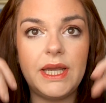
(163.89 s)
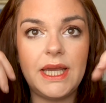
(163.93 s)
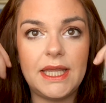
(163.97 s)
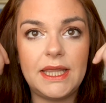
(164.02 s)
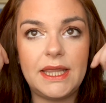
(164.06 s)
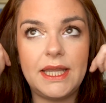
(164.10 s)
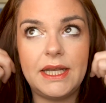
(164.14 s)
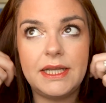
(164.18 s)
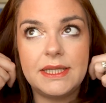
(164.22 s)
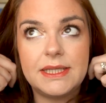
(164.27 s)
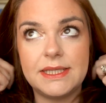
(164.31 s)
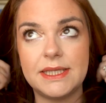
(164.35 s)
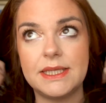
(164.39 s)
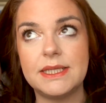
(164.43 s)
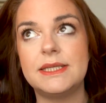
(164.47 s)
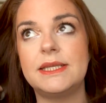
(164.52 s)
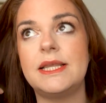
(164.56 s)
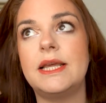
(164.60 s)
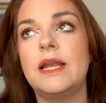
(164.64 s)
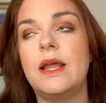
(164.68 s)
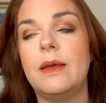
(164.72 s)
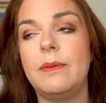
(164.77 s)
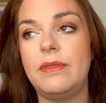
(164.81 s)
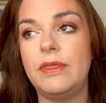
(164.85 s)
And then since
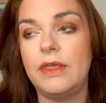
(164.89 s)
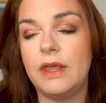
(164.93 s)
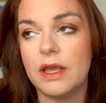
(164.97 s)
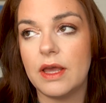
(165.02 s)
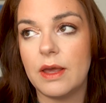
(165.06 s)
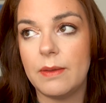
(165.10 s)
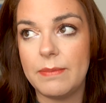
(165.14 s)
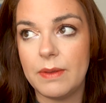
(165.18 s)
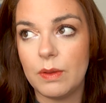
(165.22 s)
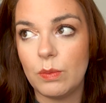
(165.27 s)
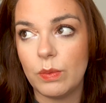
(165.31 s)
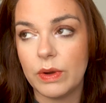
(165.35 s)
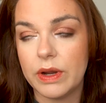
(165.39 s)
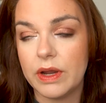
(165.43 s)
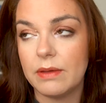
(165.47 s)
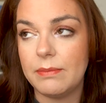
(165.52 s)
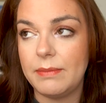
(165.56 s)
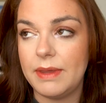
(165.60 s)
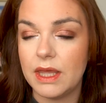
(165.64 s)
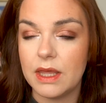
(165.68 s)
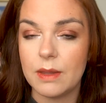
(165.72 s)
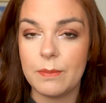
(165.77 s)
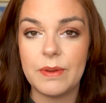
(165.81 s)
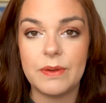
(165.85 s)
then, I think I've been wearing
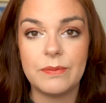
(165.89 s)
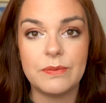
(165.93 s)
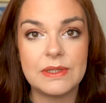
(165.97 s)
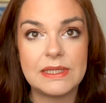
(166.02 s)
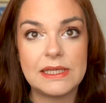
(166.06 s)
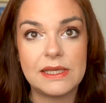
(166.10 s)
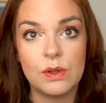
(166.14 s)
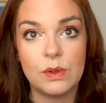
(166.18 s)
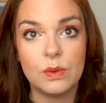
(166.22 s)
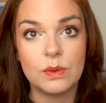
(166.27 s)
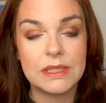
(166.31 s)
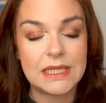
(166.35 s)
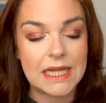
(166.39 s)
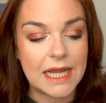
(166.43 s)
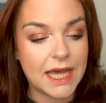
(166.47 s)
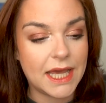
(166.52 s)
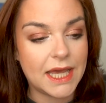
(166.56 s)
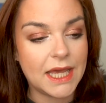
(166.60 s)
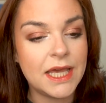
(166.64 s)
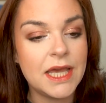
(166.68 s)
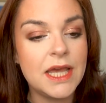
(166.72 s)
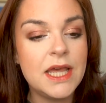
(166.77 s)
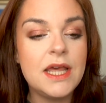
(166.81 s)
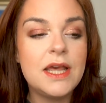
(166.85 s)
makeup every single
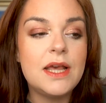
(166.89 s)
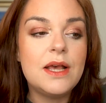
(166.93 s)
day.